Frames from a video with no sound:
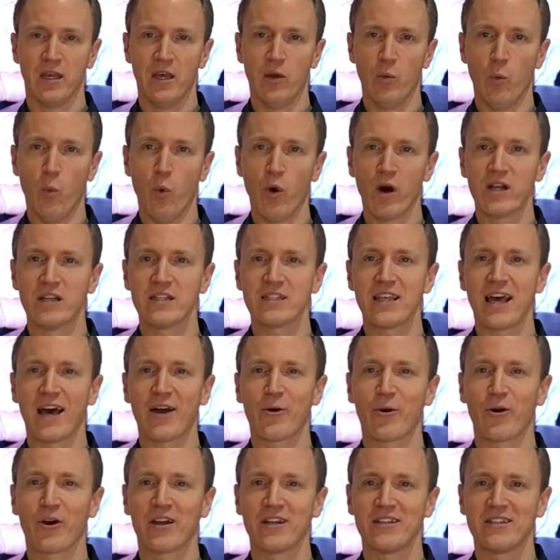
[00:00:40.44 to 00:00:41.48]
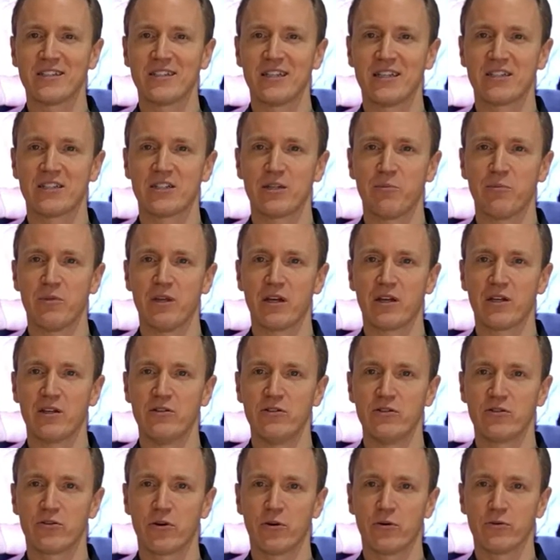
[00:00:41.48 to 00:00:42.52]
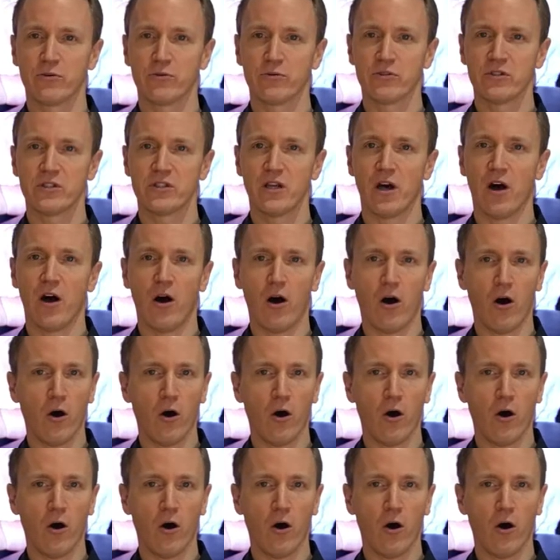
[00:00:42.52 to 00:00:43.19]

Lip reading: And what is that organ system that controls